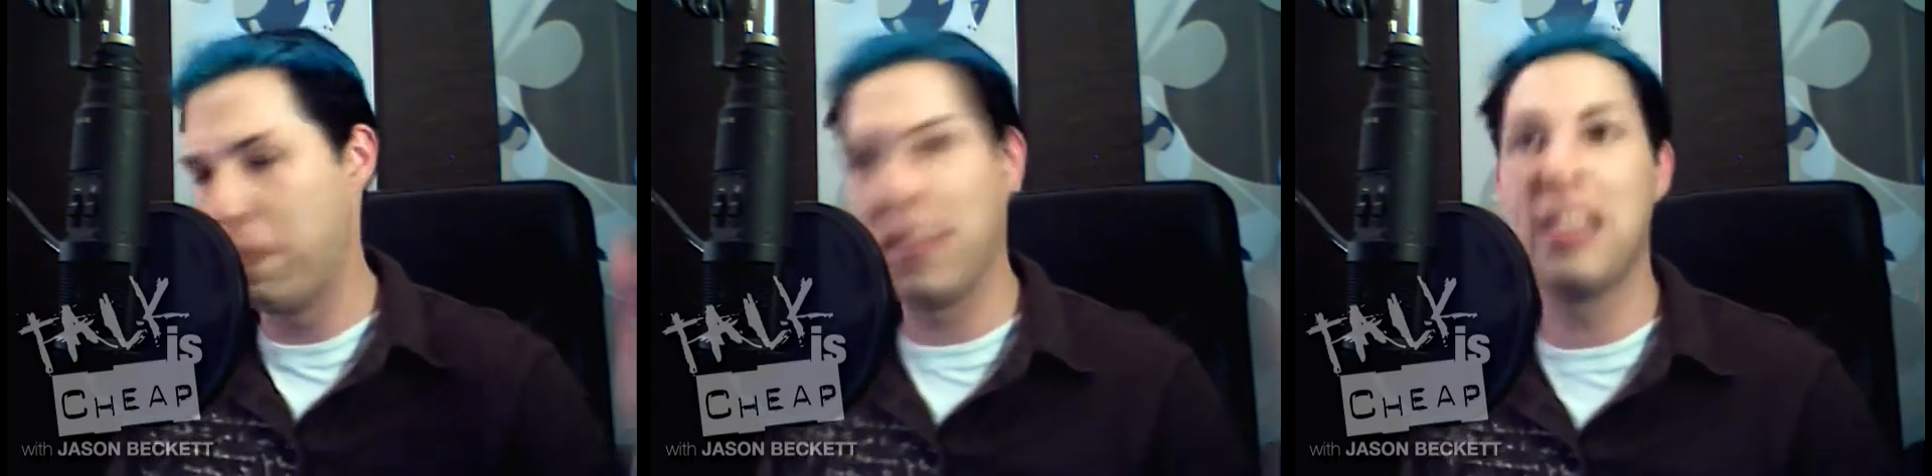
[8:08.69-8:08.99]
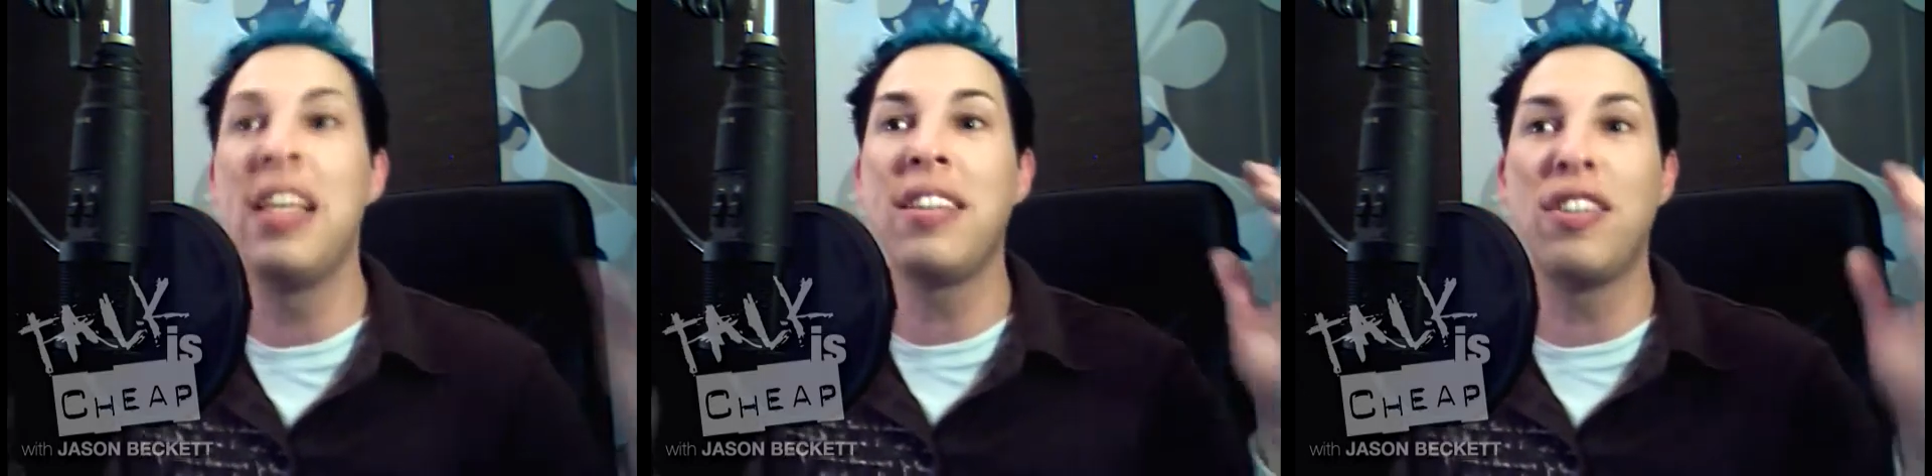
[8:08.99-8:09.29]

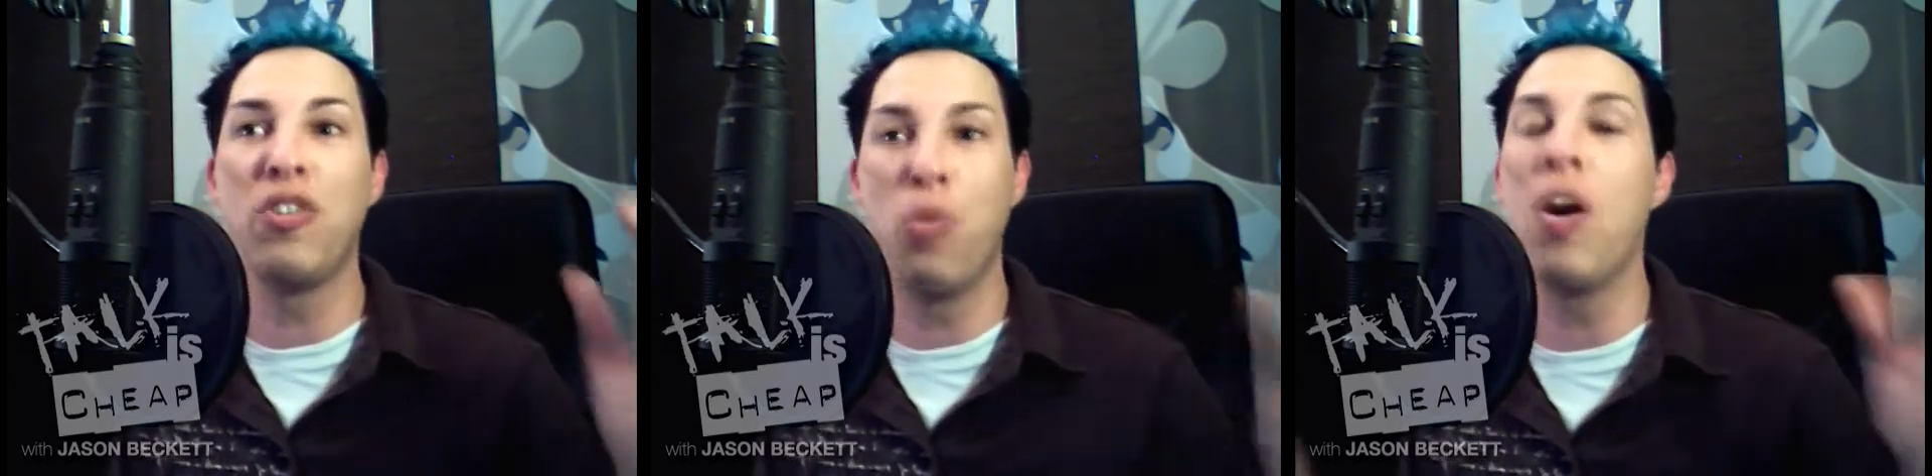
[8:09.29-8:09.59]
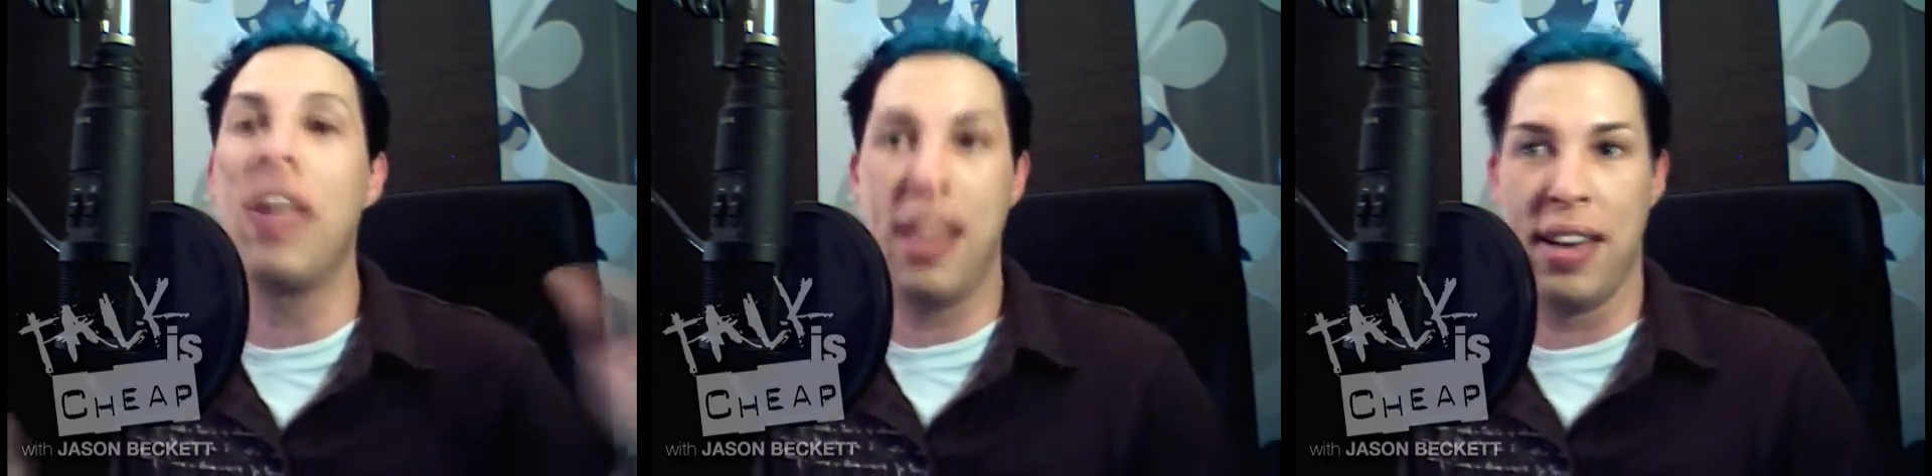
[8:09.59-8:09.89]
this is
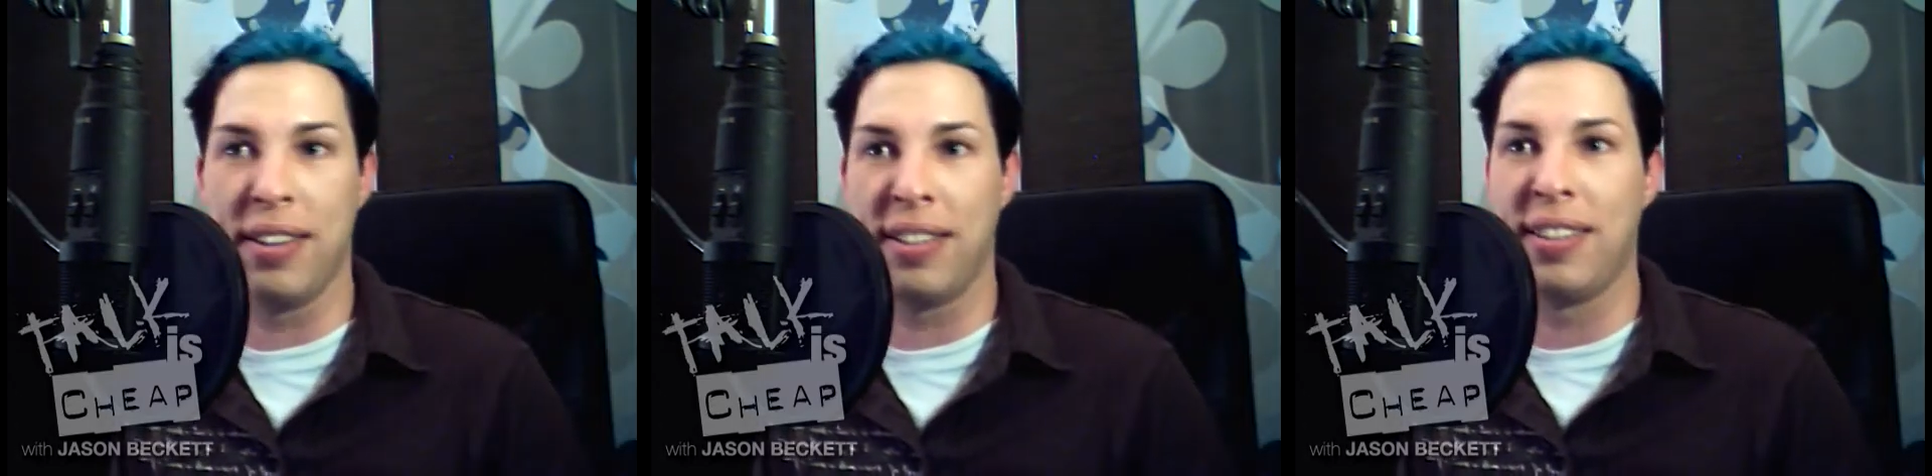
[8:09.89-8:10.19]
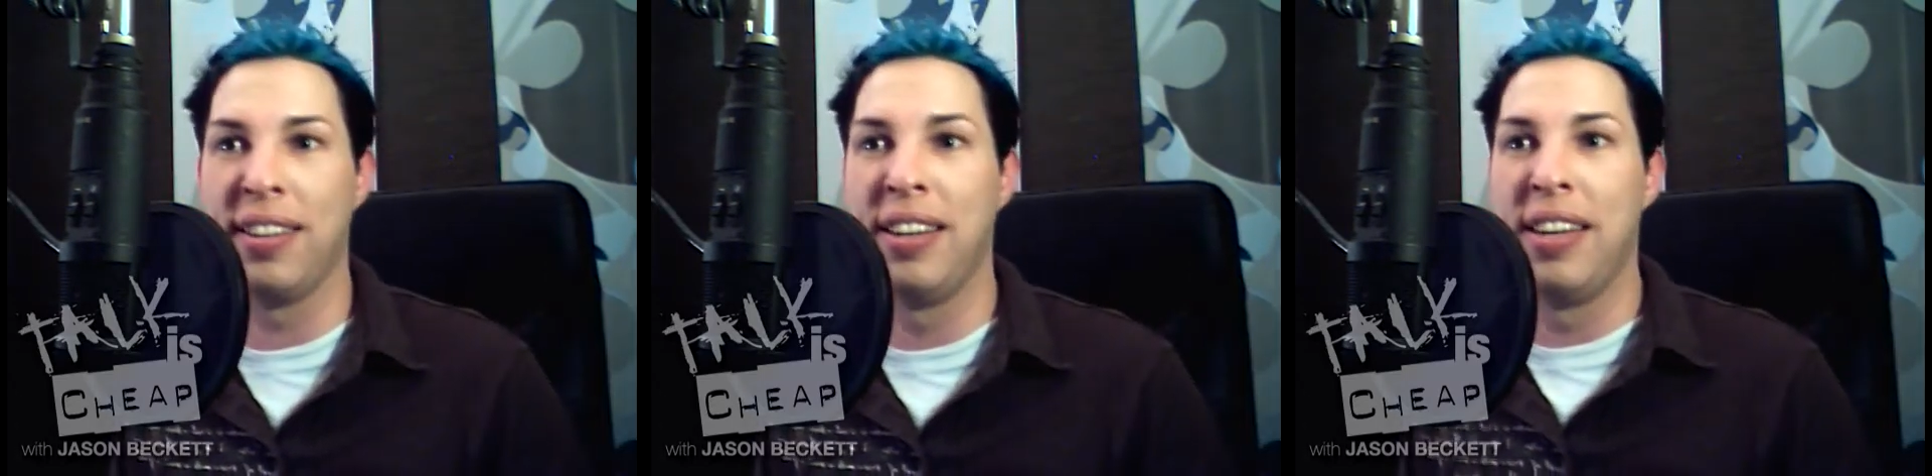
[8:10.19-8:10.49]
what
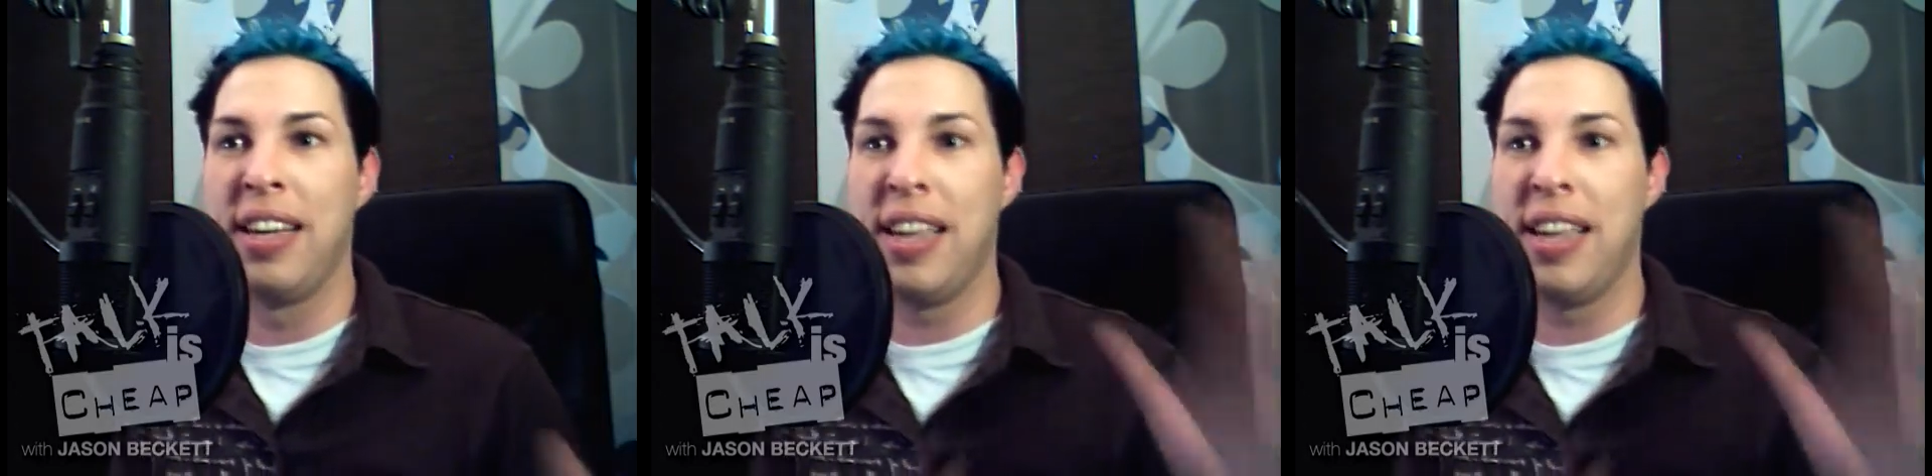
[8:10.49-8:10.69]
is. Yeah.